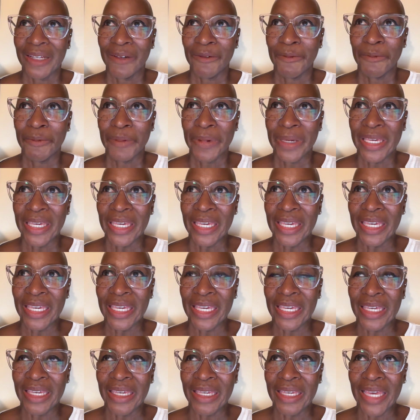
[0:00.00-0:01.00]

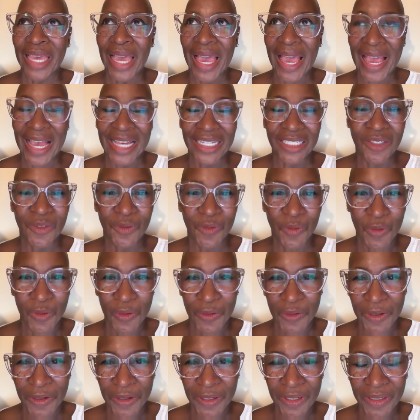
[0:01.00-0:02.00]
we asked
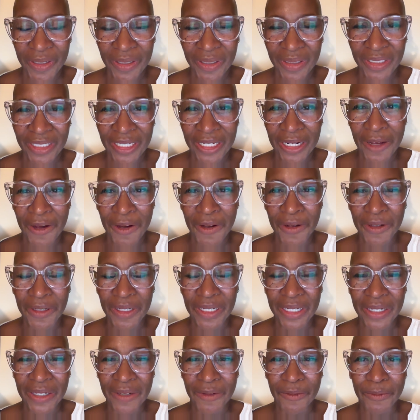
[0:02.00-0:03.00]
for,
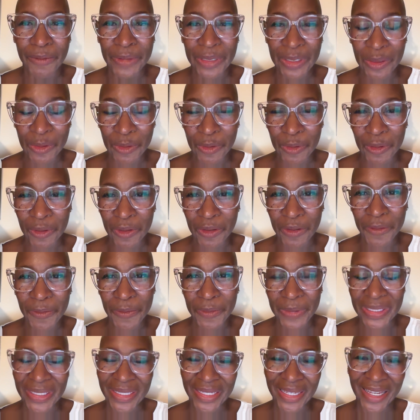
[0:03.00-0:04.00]
a renewal.
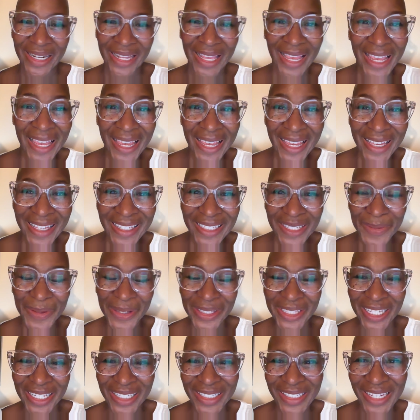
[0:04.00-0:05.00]
We said, hey, it's
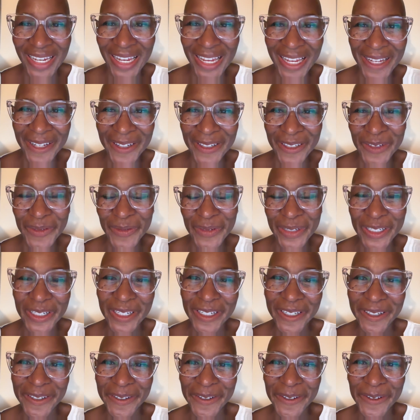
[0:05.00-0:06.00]
about that time to
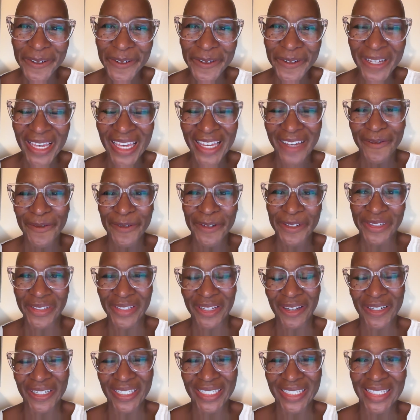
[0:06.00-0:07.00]
renew. And we was
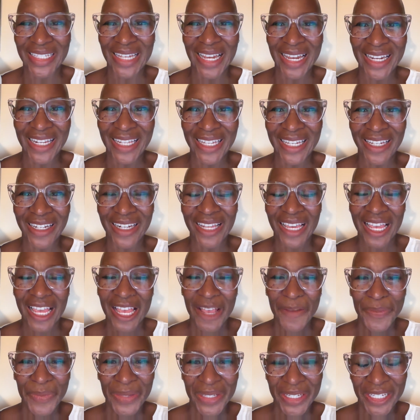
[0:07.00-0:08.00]
all excited
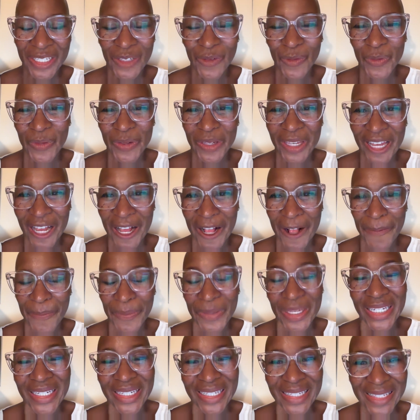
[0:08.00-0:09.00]
because
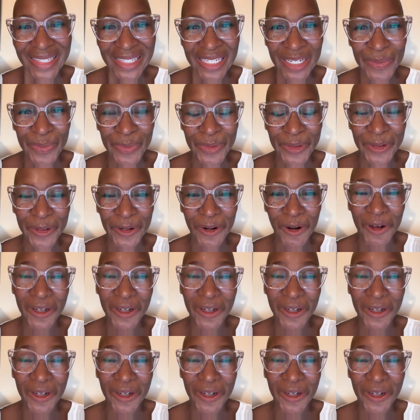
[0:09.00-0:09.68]
in December,